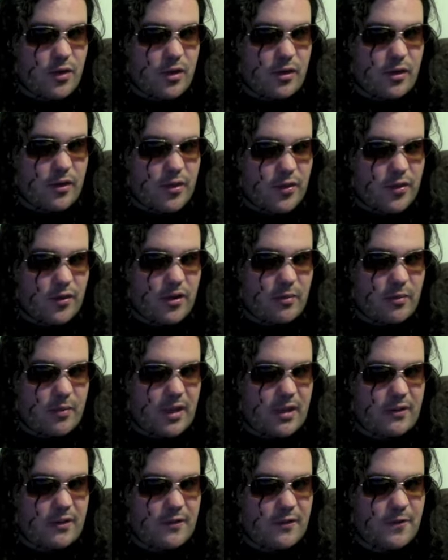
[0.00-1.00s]
a
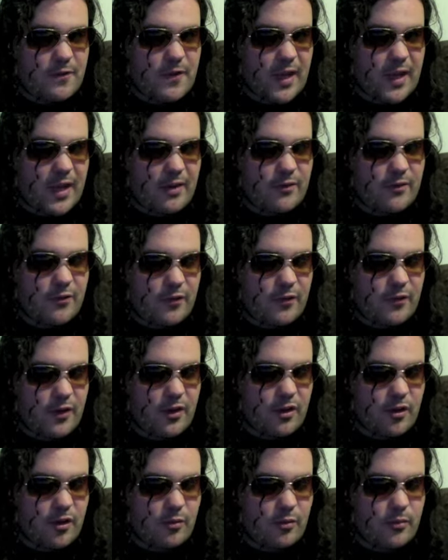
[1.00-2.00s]
30-minute fan
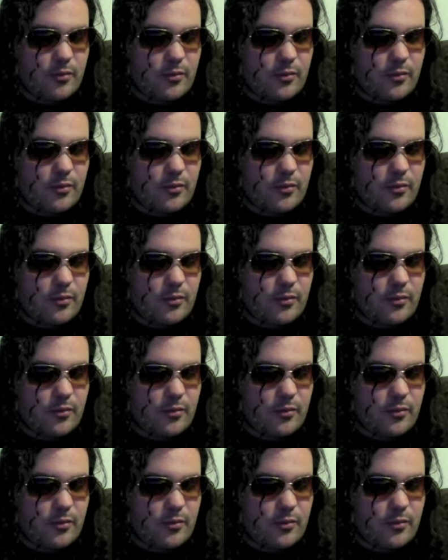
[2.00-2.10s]
film,